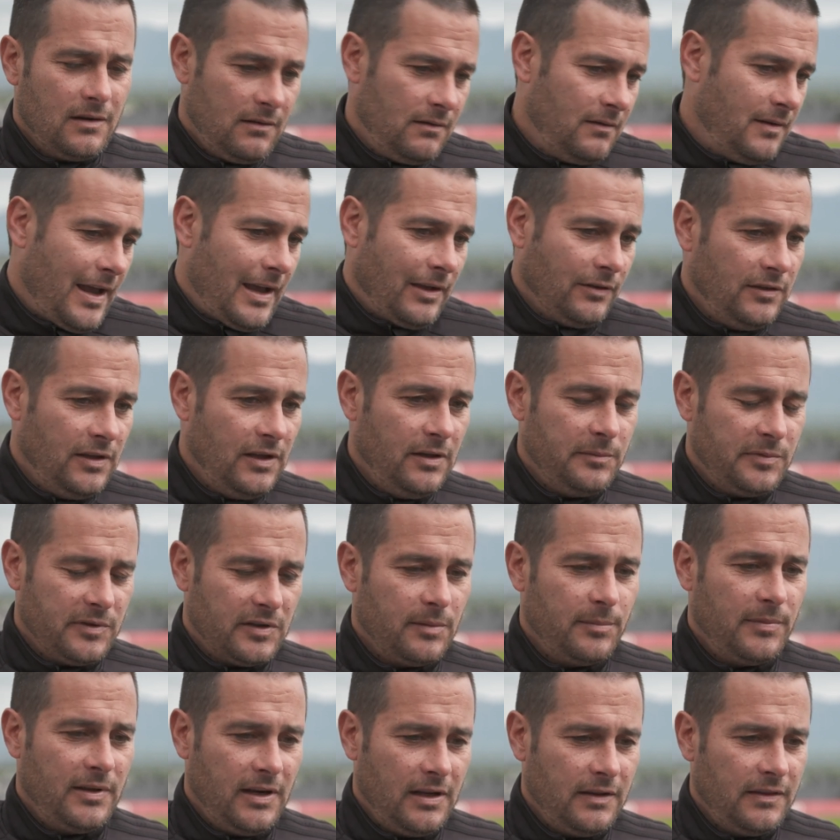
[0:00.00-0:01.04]
Now teams
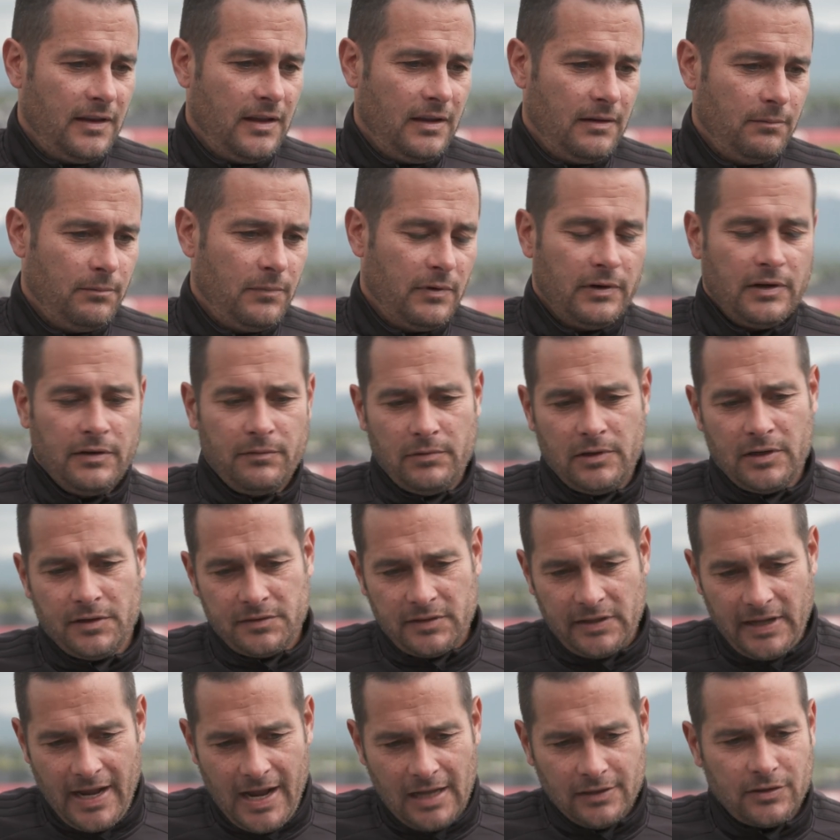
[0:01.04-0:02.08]
come in and they, because
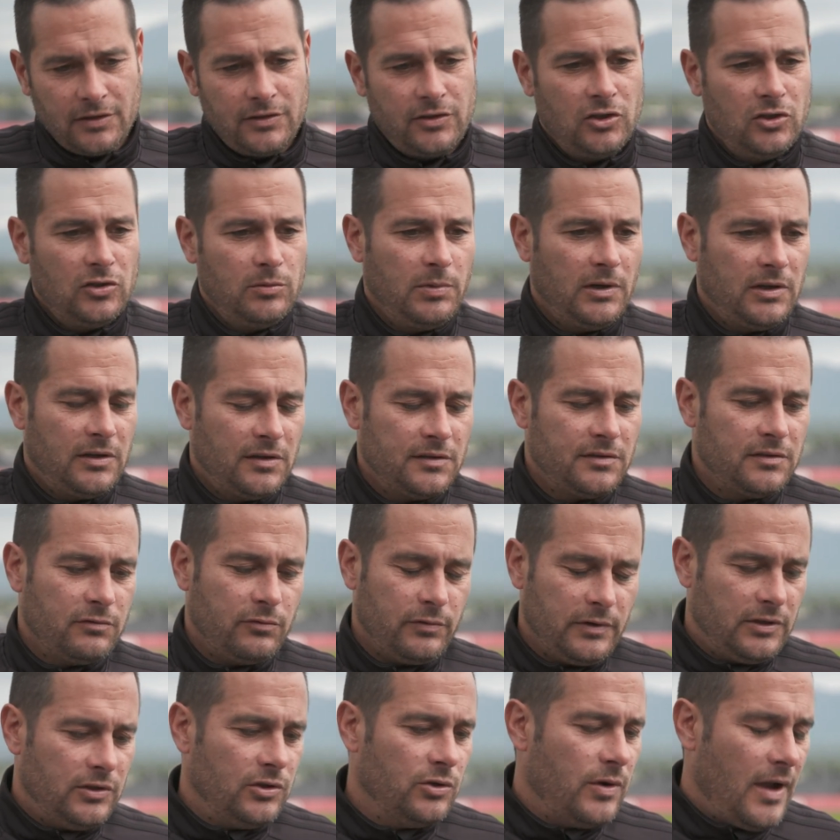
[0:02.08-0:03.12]
of the altitude, because of,
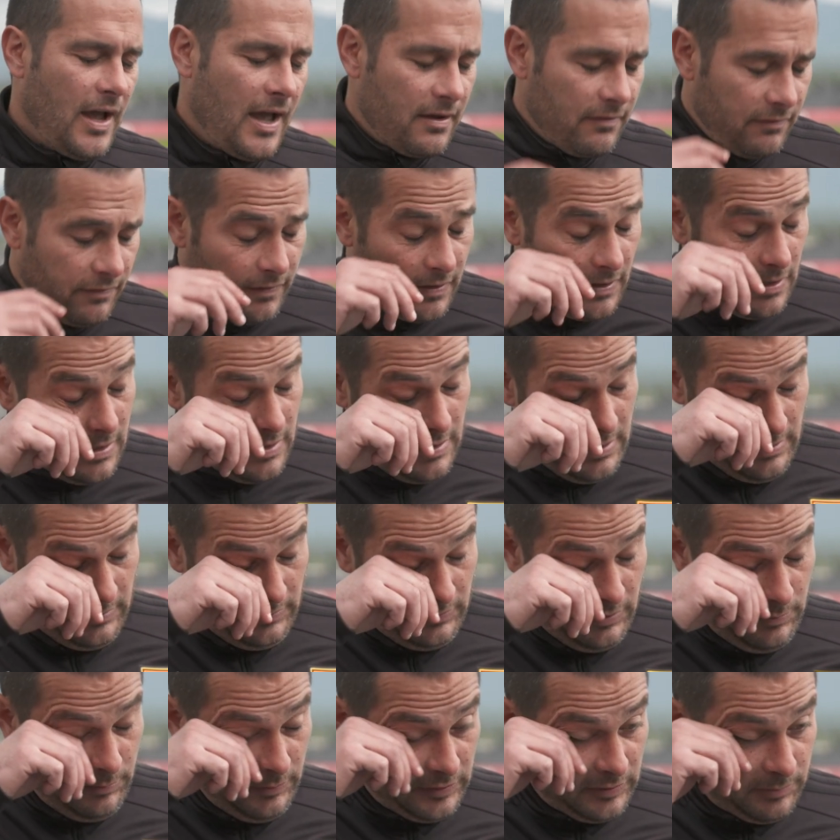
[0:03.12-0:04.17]
we do have
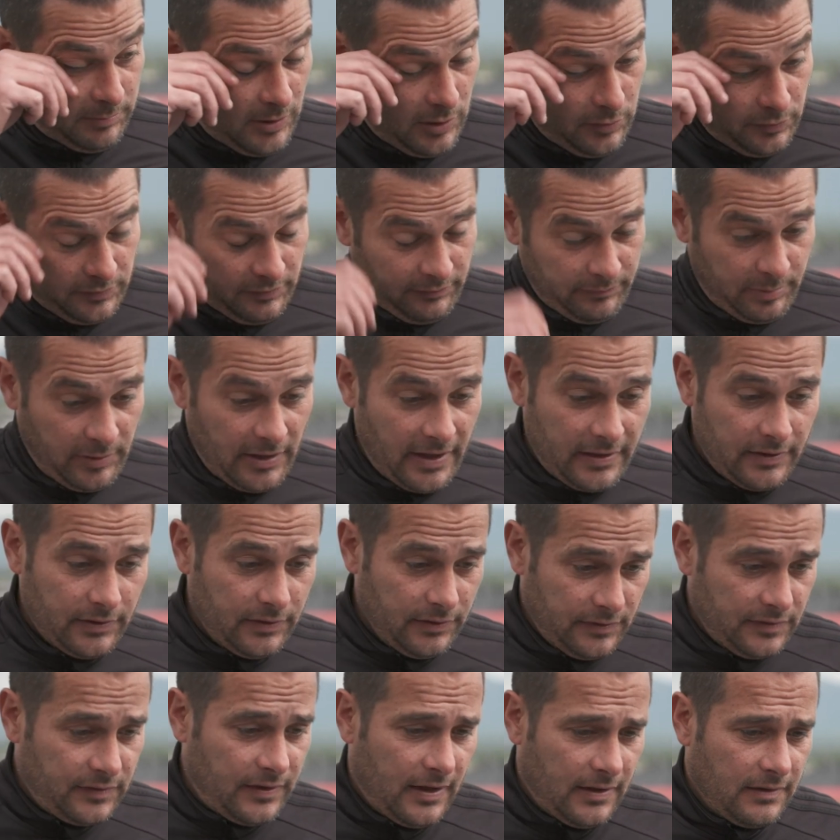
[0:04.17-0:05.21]
some explosive
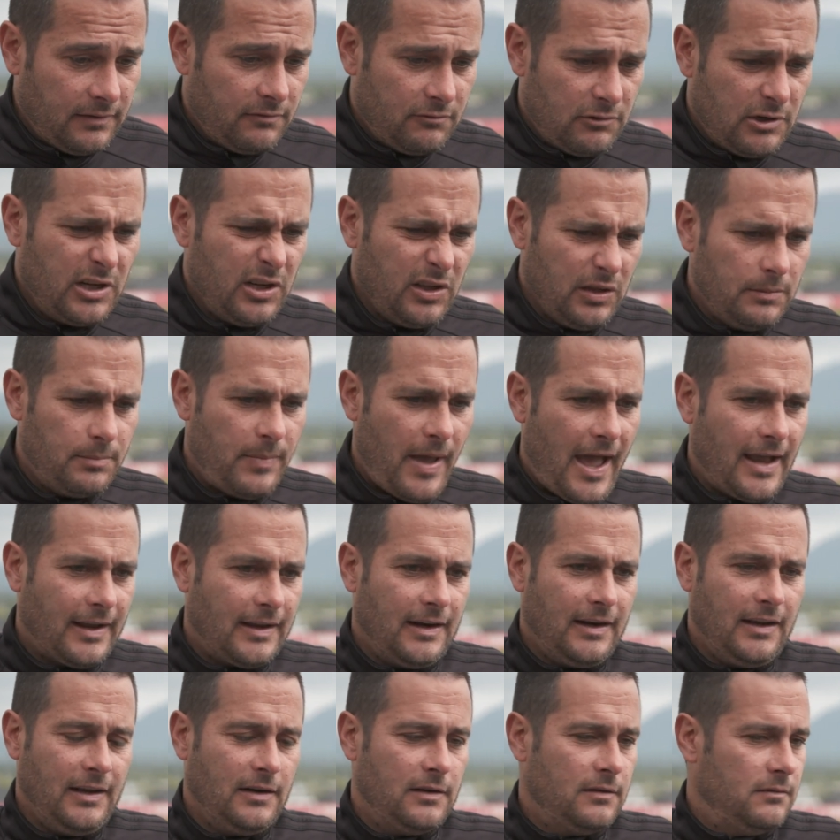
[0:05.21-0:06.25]
players that really pack
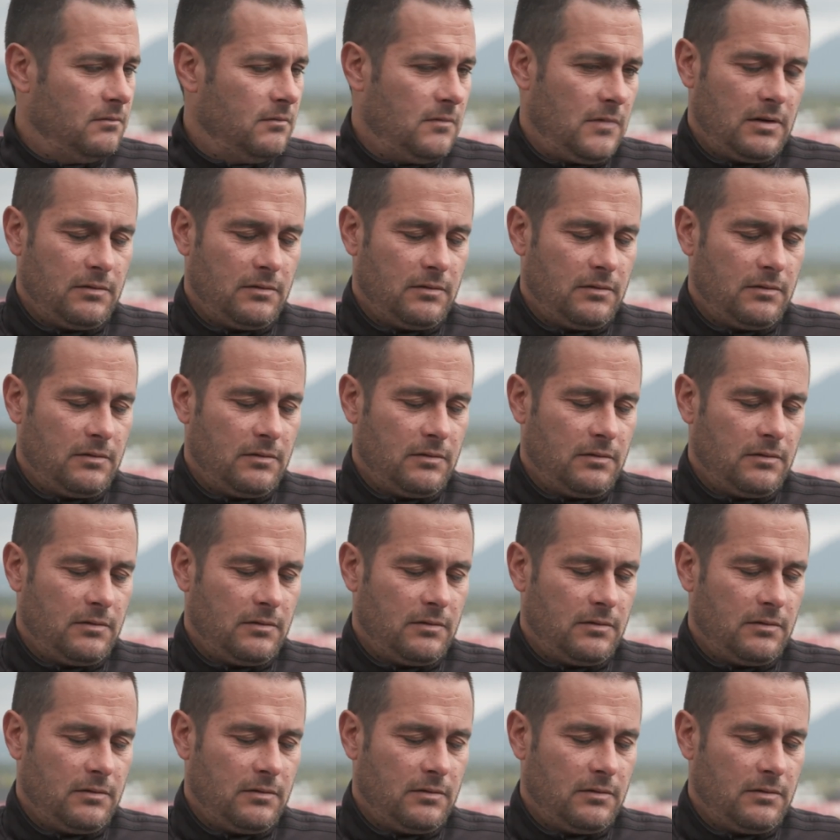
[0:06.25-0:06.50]
it in.